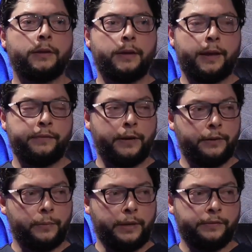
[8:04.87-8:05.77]
every
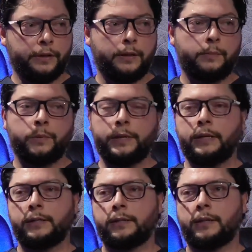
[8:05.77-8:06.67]
other week for a couple of
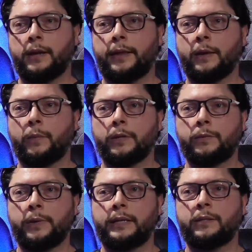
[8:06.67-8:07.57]
weeks, and then once
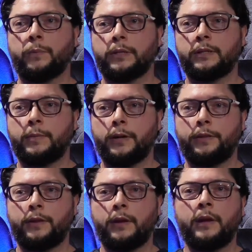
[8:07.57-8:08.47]
we get to once a
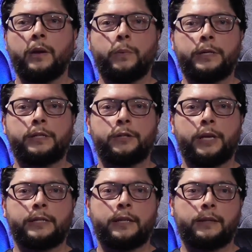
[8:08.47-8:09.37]
month, we
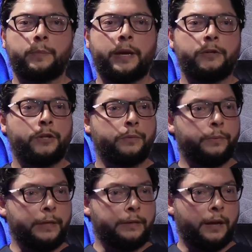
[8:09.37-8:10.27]
suggest that the patient
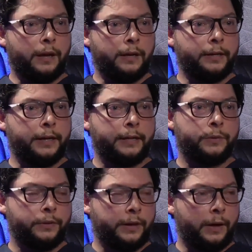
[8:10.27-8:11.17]
connects
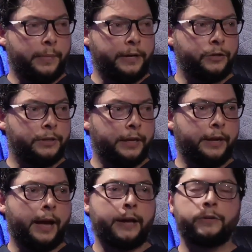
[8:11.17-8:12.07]
with their outpatient
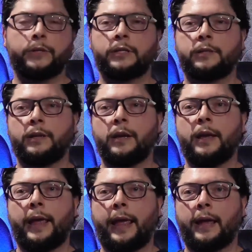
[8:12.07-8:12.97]
psychiatrist
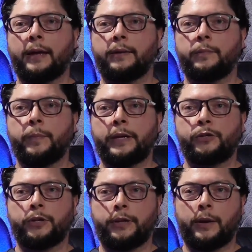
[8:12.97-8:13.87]
and make
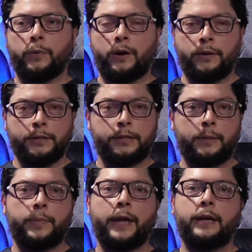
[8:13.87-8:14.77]
sure that we're all on the
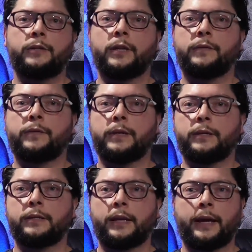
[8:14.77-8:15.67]
same page. If
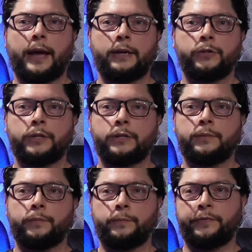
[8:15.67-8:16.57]
the psychiatrist
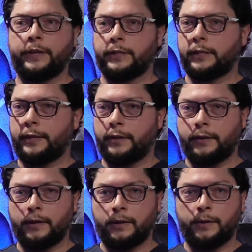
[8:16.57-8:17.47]
feels that
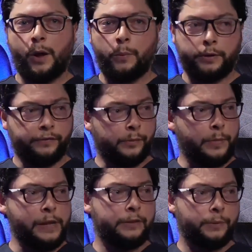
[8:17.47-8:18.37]
they're at a wonderful
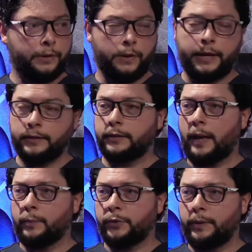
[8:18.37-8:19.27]
place, we'll go ahead and
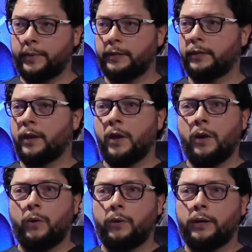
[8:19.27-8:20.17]
stop treatments.
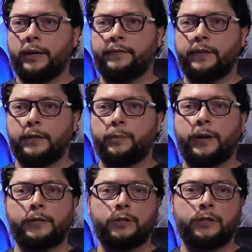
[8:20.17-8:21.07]
Or if the
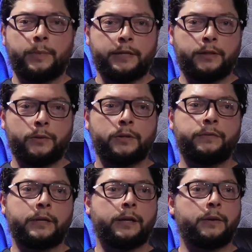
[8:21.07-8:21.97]
depression's been so
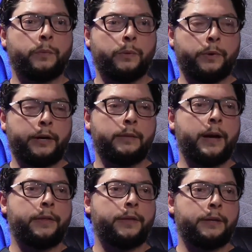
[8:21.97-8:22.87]
severe and we're worried
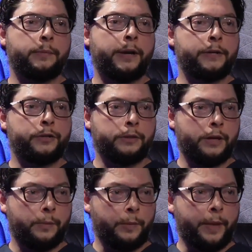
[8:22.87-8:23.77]
about the depression
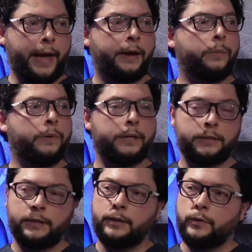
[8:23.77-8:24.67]
coming back, we'll
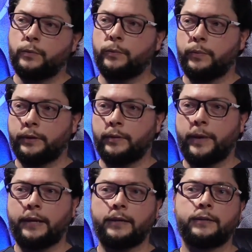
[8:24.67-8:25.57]
continue with the
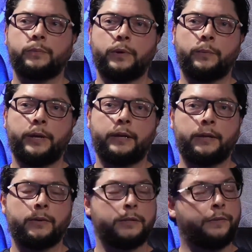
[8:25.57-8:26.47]
maintenance, where we can
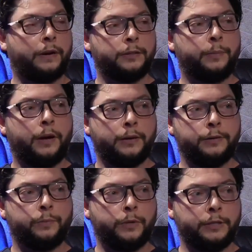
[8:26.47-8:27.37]
go as far
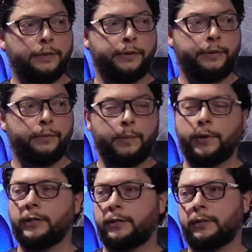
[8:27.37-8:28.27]
as once every 3
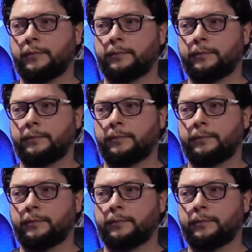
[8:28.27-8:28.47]
months.